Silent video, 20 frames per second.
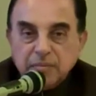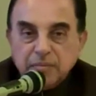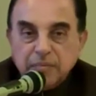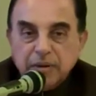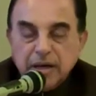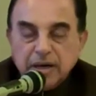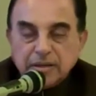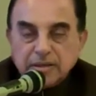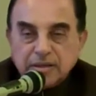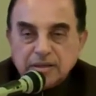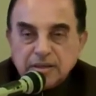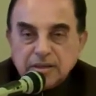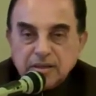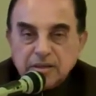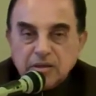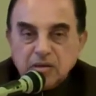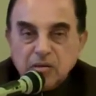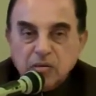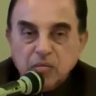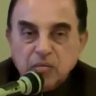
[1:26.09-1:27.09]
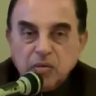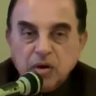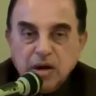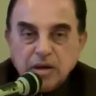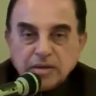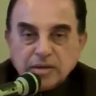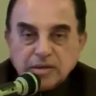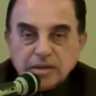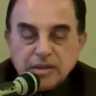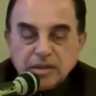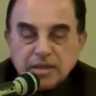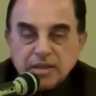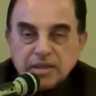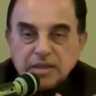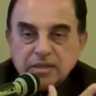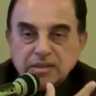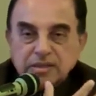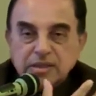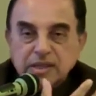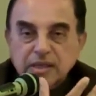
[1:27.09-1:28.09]
but what
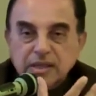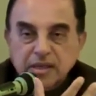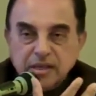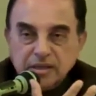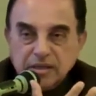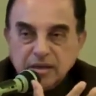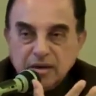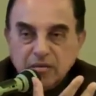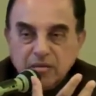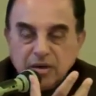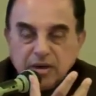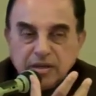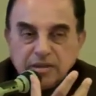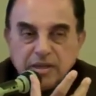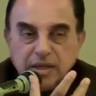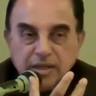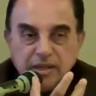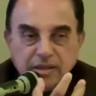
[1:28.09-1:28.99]
are the